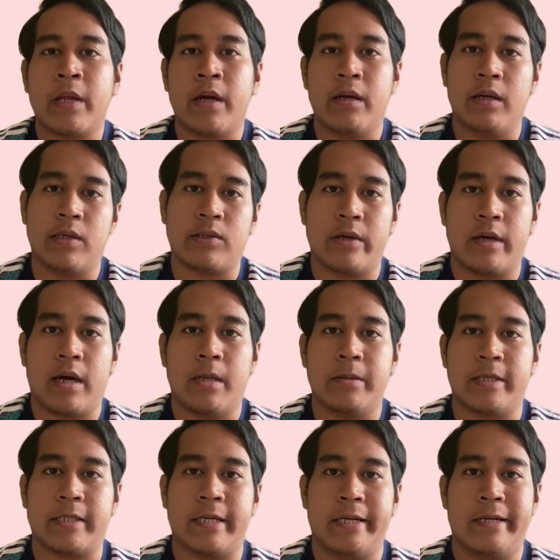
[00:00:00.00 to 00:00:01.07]
The soil cover
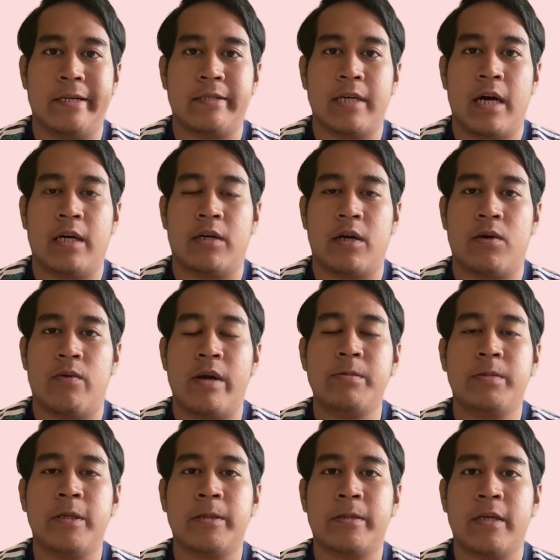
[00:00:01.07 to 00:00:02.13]
thickness are around
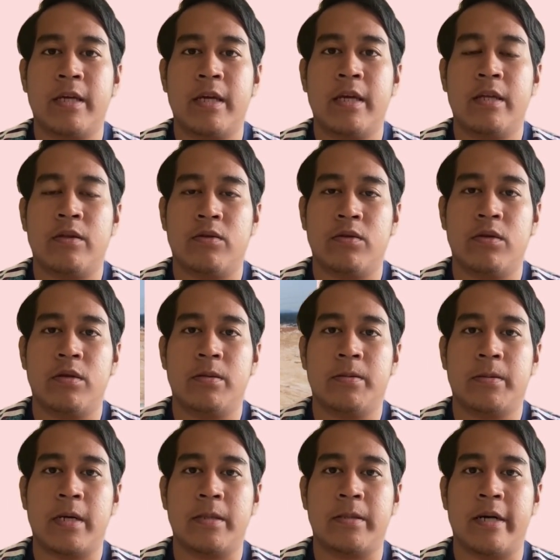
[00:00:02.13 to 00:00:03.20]
150 to
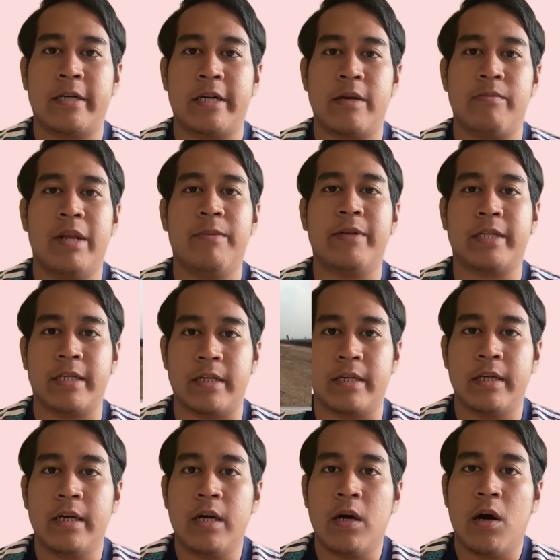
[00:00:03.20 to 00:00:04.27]
500 mm.
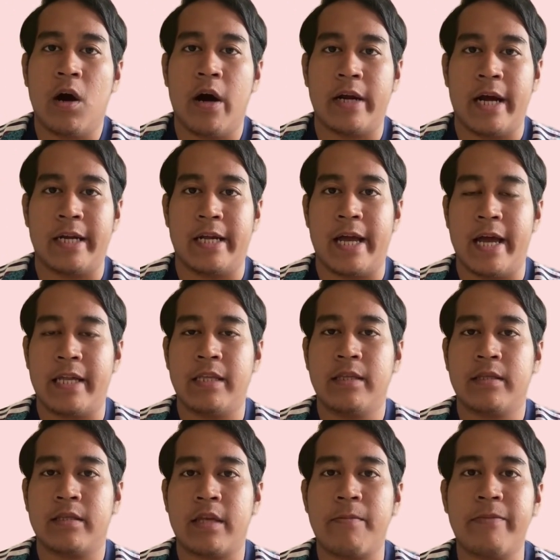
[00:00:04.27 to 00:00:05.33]
On the other hand,
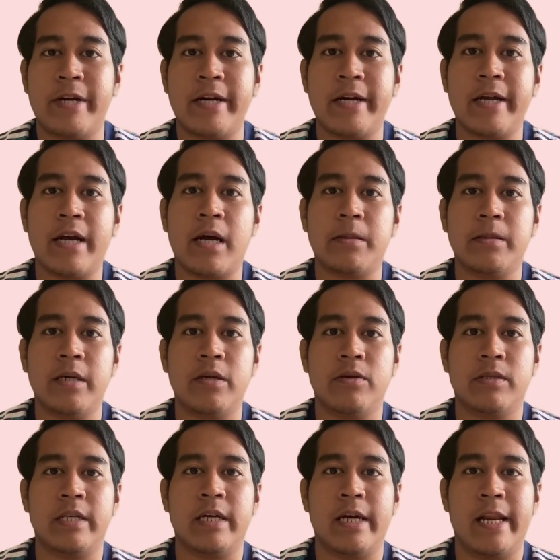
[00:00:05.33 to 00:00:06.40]
temporary cover
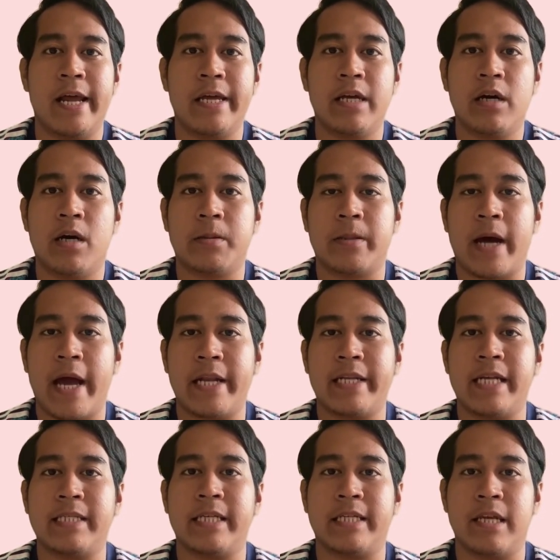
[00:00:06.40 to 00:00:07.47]
using a layer of
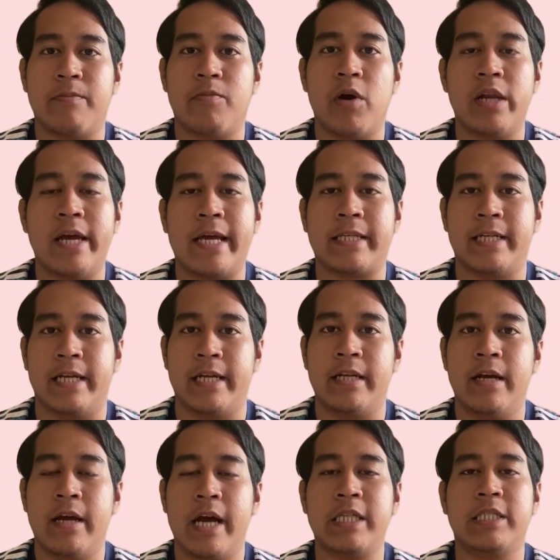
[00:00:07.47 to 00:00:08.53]
high-density polyethylene
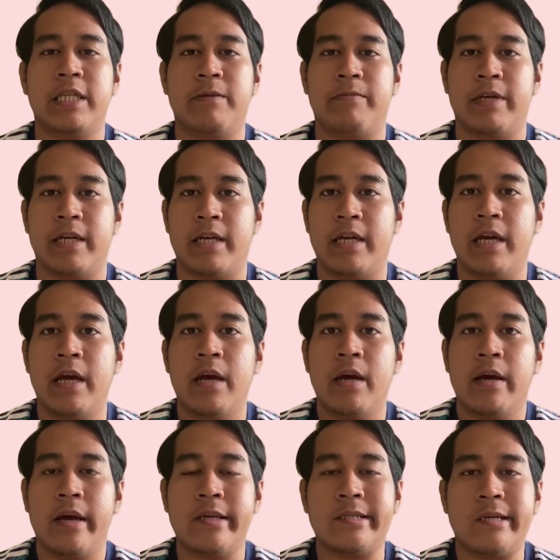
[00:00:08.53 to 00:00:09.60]

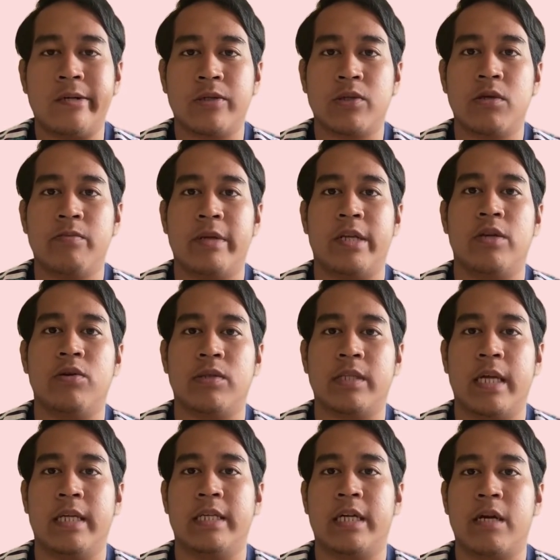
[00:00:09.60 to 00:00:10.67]
is also being used
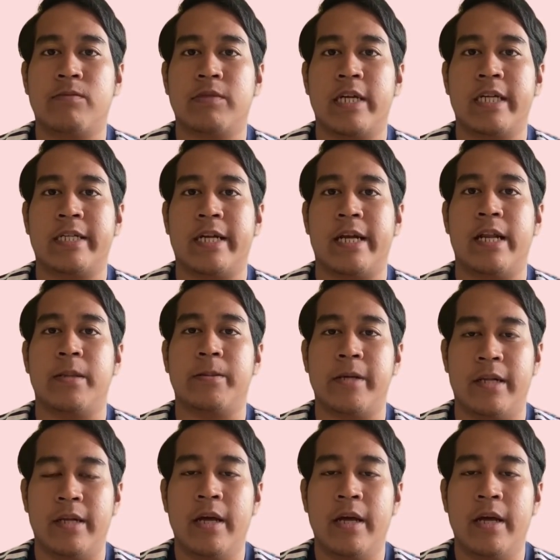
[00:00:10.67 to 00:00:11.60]
in Jeram sanitary landfill.